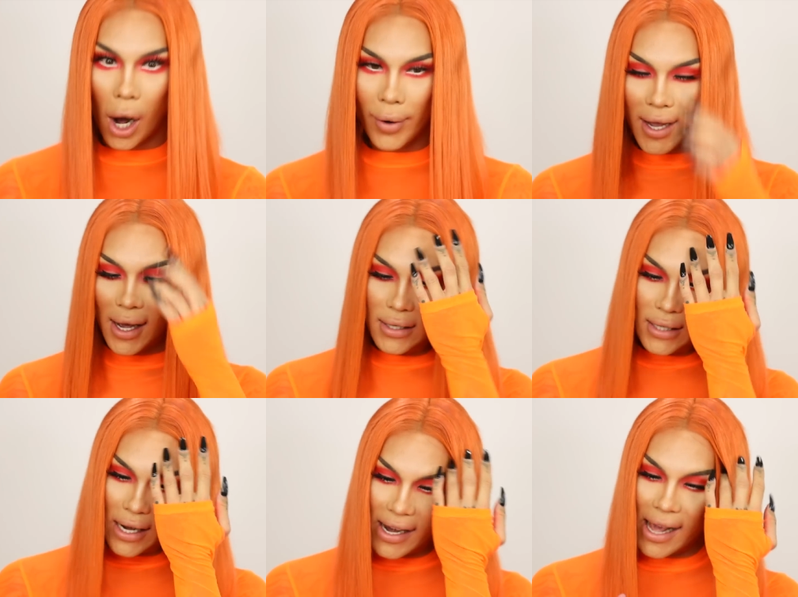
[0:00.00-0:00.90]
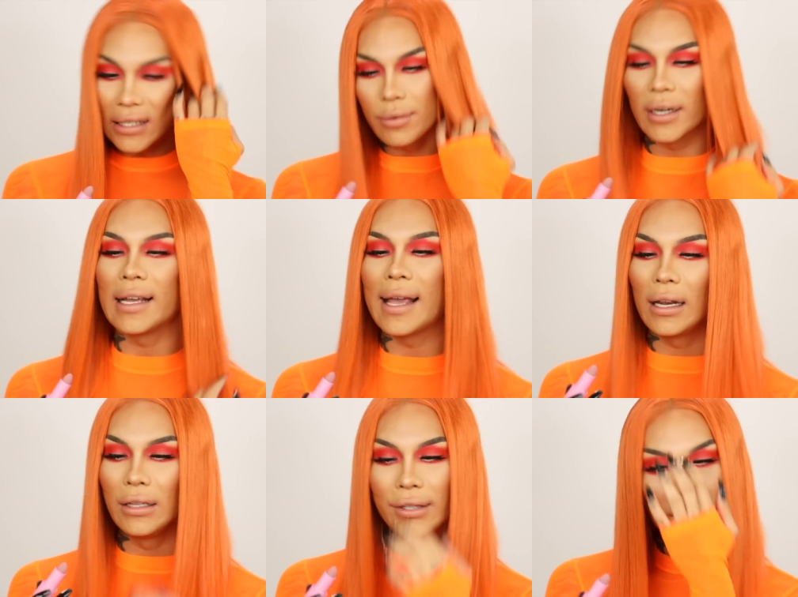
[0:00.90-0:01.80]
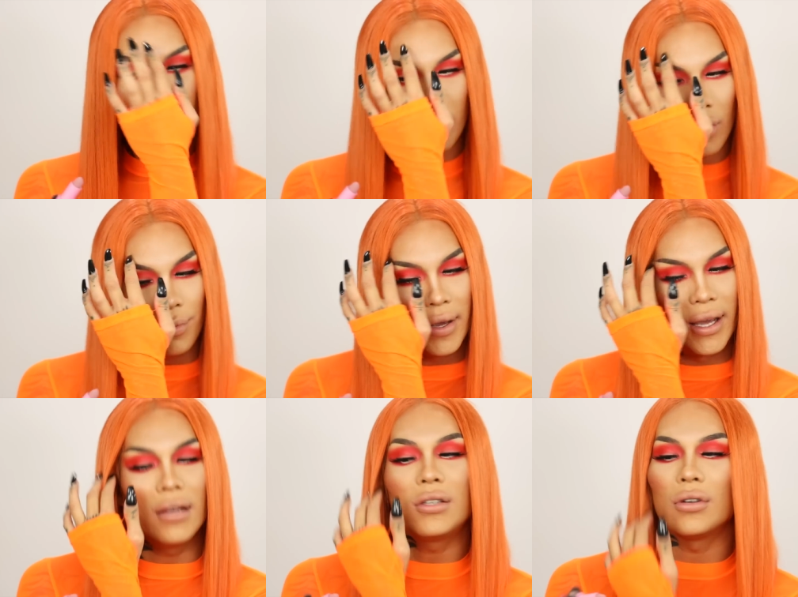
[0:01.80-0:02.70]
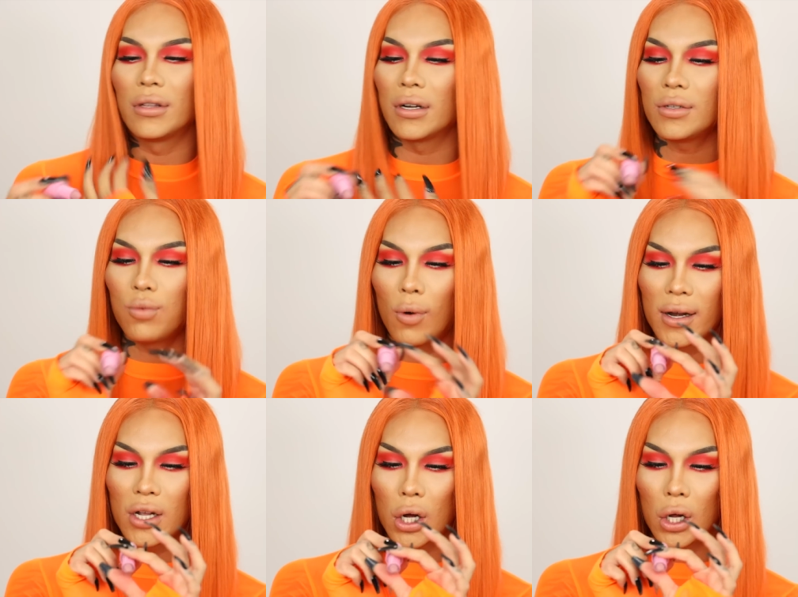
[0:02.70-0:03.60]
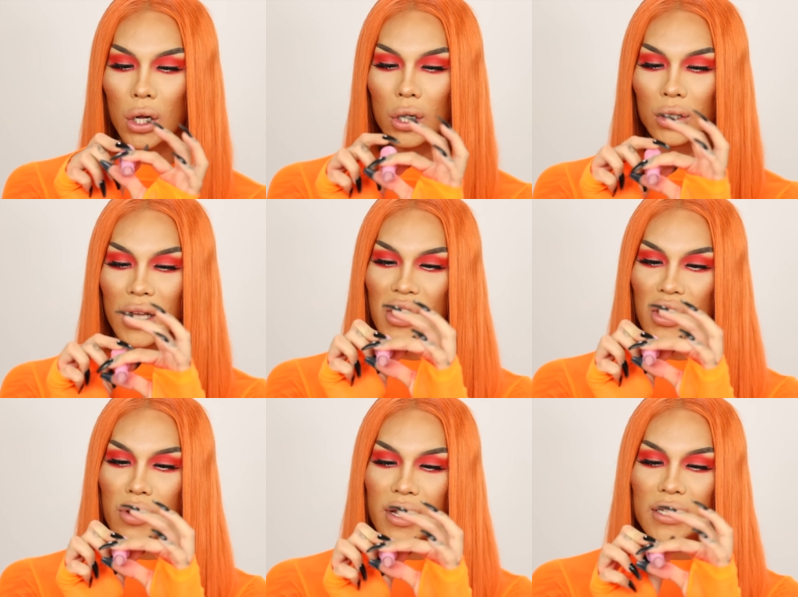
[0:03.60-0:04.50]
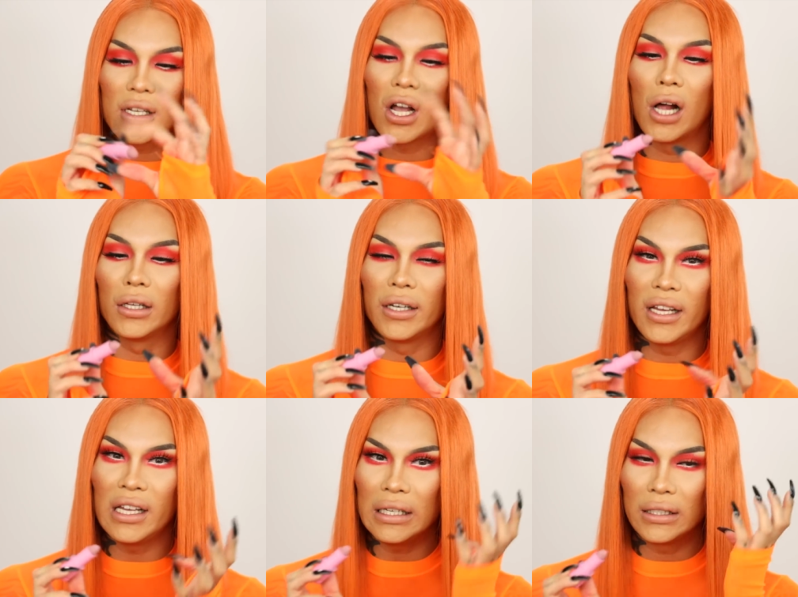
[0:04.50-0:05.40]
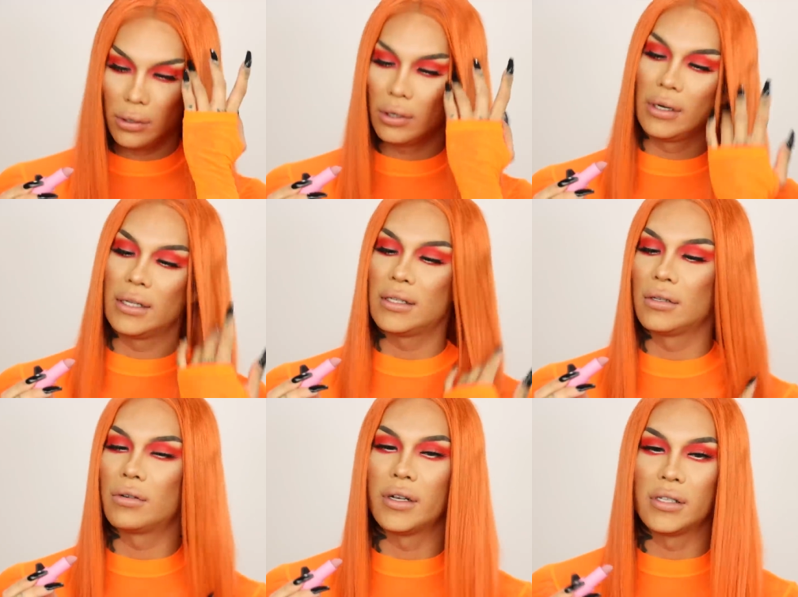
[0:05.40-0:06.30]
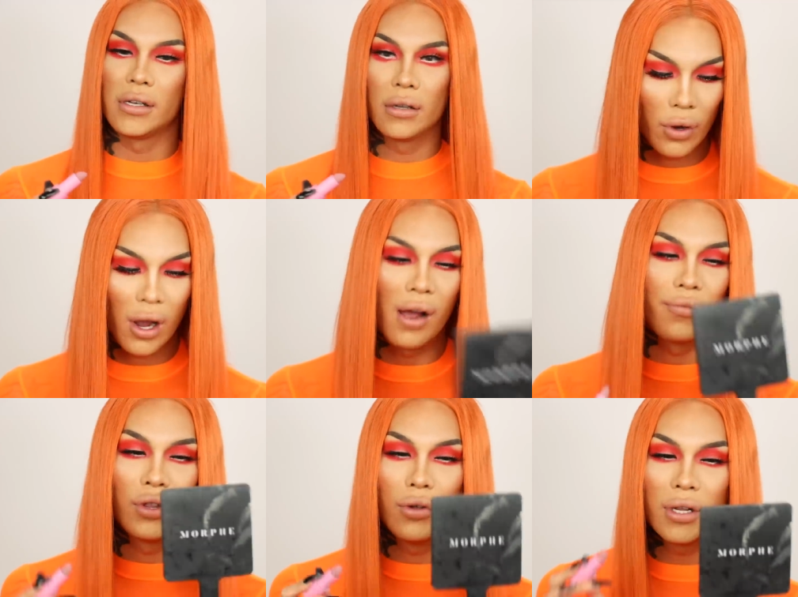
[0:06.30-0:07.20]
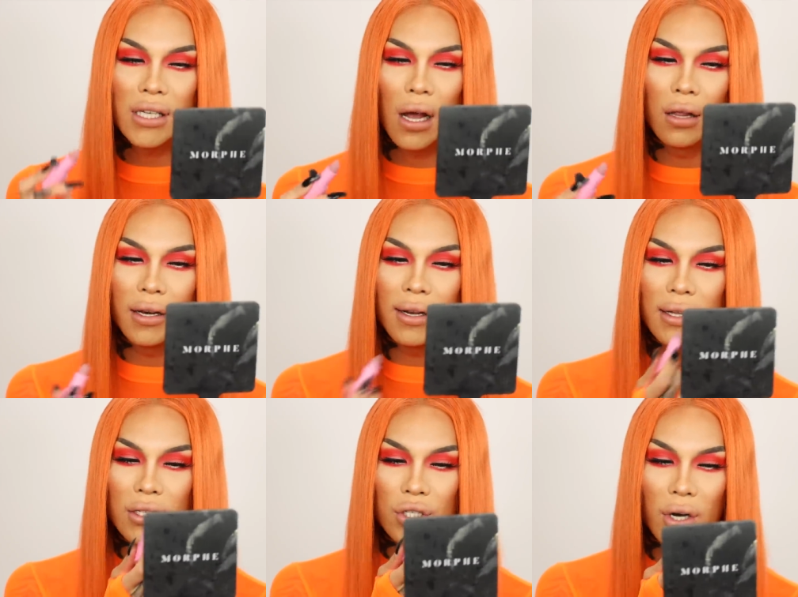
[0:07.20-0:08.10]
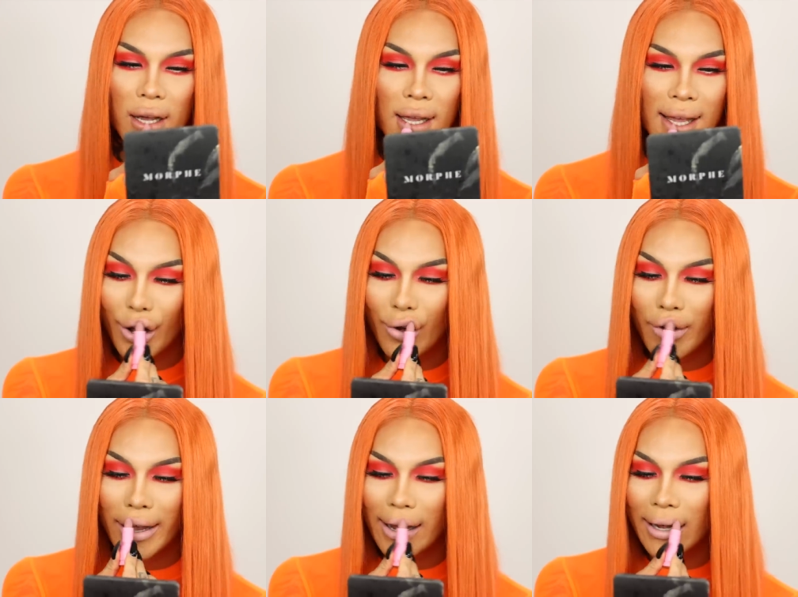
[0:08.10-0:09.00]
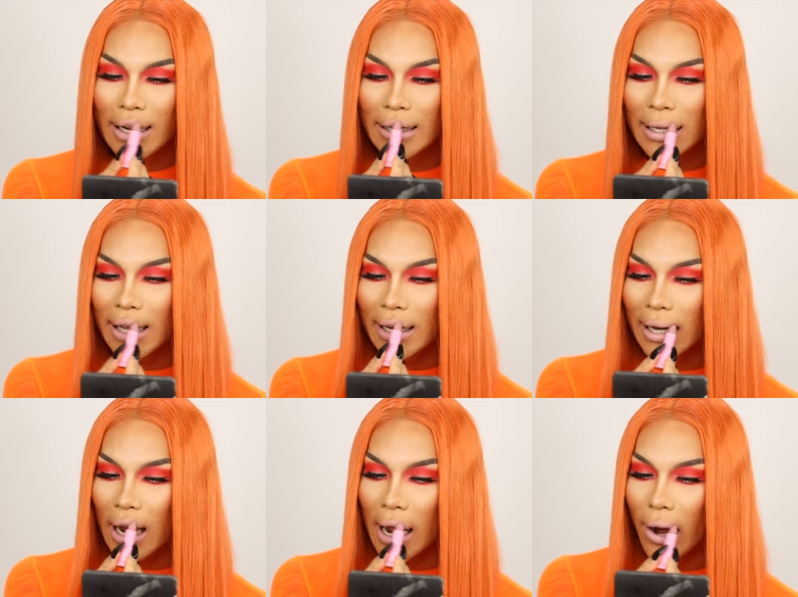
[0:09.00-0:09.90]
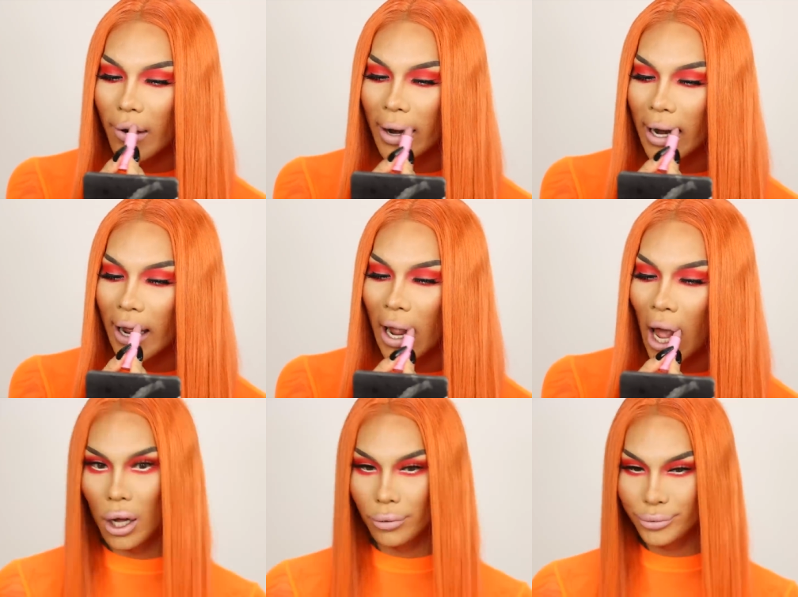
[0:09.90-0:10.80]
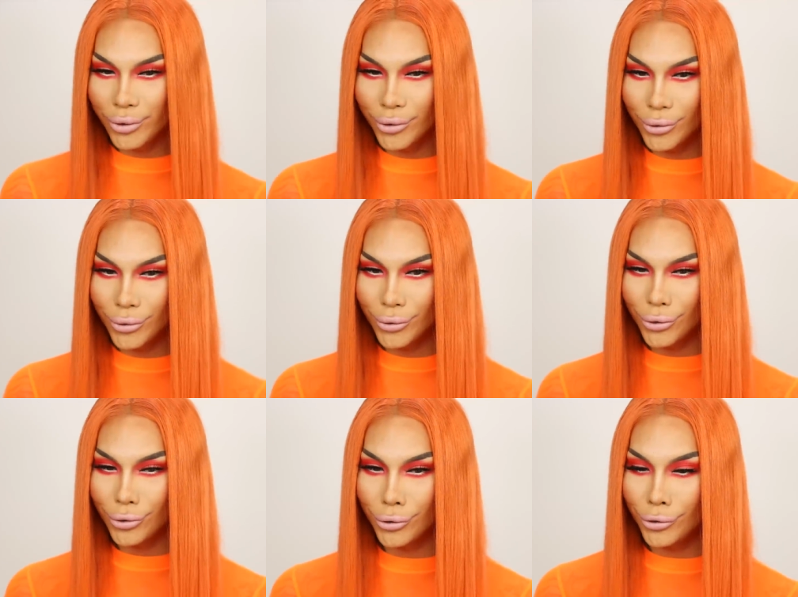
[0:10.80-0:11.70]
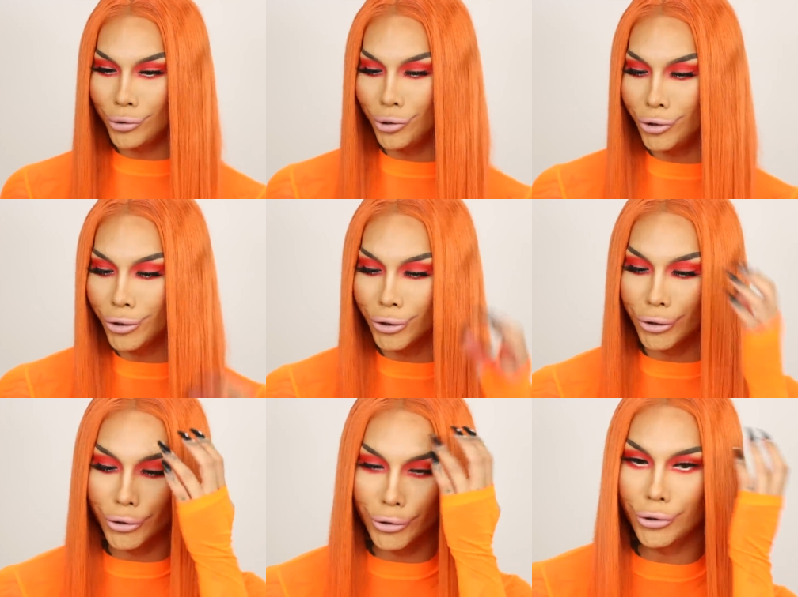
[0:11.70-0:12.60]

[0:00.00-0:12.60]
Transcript: All right guys, next we're gonna get a little bit more pink. So there's one called Nudist Colony. Oh God, that sounds crazy. Okay, Nudist Colony, let's try it. Oh my God, this is actually kind of pretty. Oh my God, I kind of like that.